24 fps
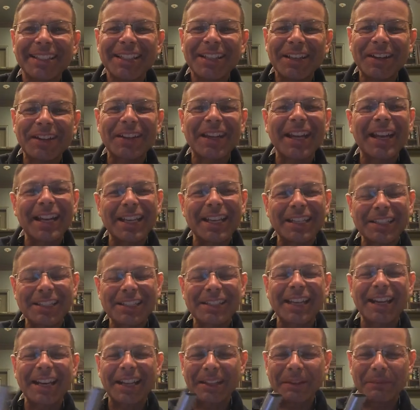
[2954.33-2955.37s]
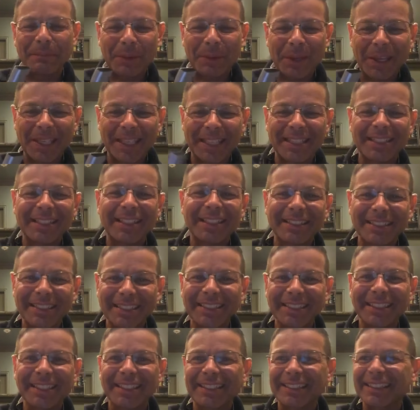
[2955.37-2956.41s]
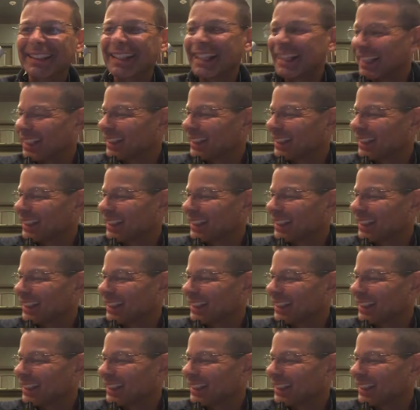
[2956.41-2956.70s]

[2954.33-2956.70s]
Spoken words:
okay, she's got an opinion, and she likes that.